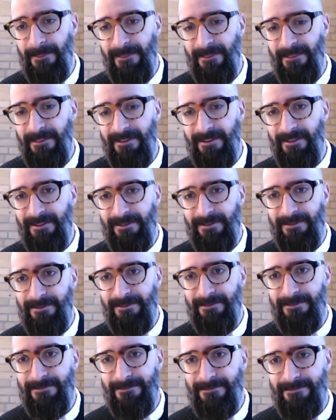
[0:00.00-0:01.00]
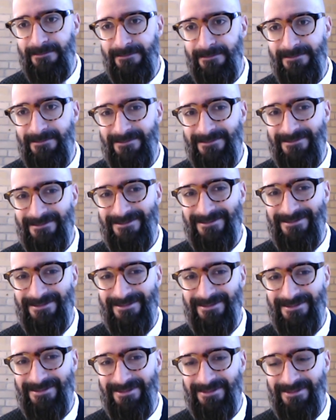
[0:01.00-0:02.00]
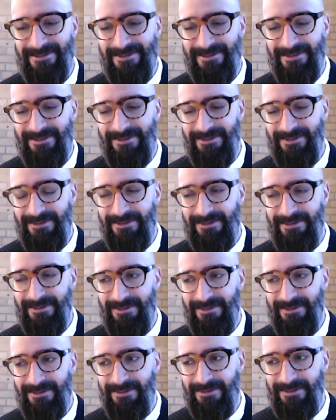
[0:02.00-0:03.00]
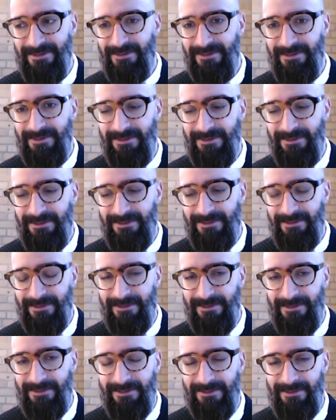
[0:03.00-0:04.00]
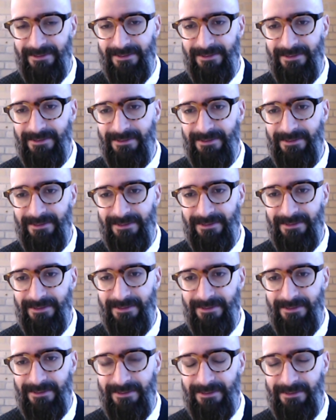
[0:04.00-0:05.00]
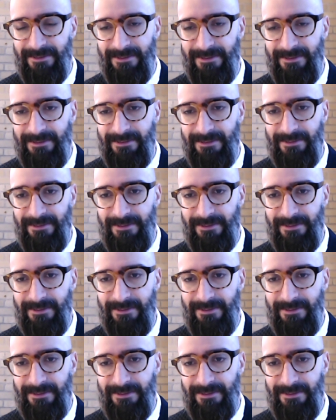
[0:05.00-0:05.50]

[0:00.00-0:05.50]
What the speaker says: The person shown says nothing.